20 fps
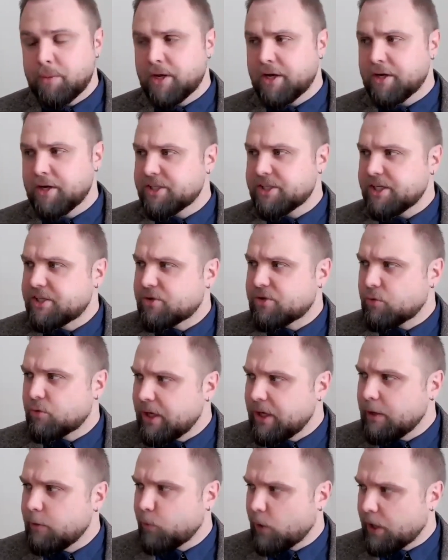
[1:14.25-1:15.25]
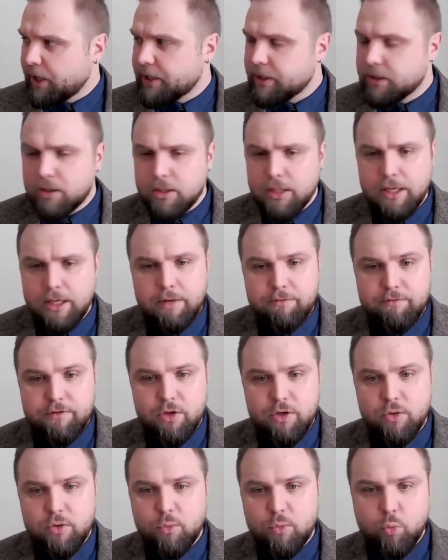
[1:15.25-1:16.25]
because it's really vital
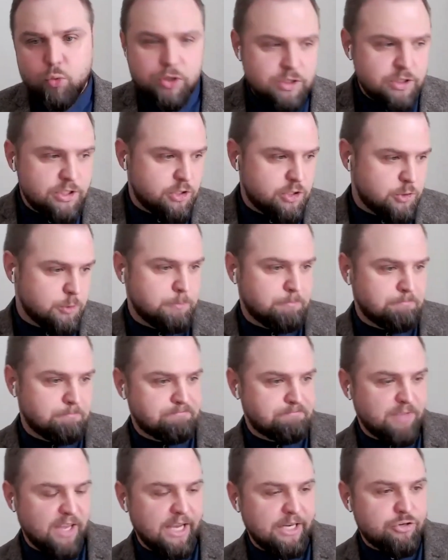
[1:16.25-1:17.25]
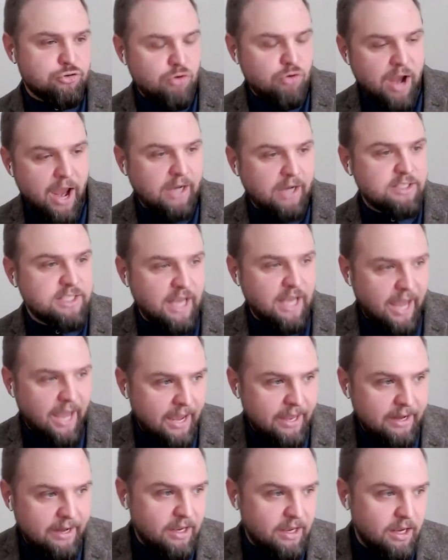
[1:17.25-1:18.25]
if you want to attract
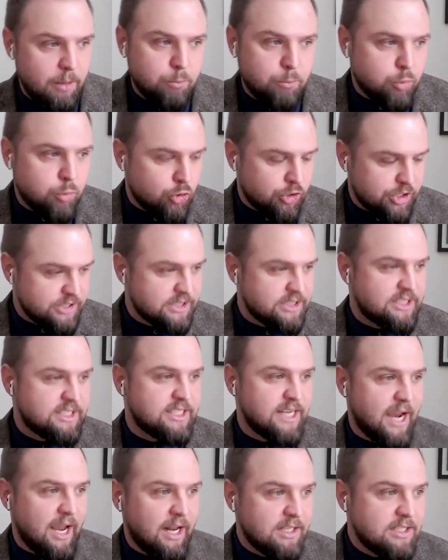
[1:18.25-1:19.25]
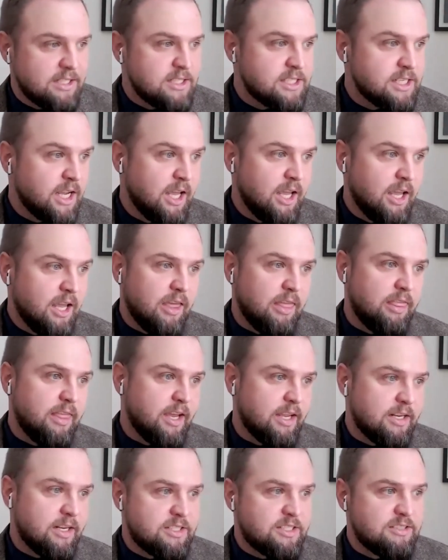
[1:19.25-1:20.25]
any important talent
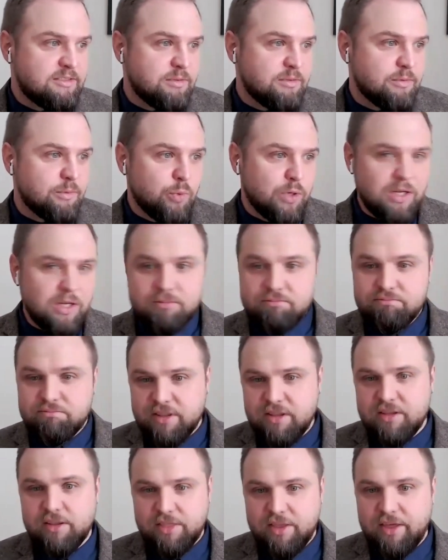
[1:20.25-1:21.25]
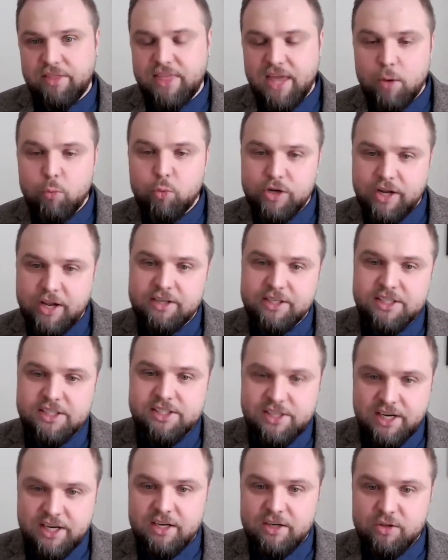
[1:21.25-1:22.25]
that that they would
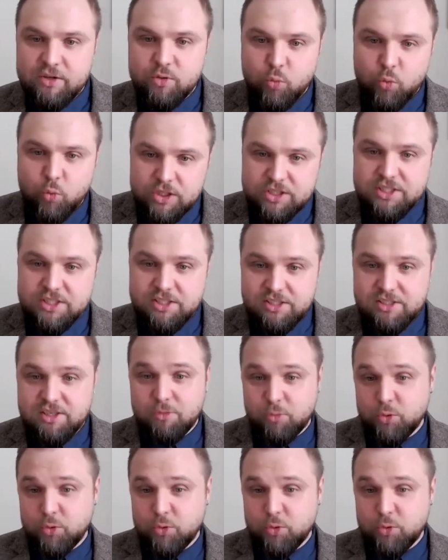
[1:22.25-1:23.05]
understand what's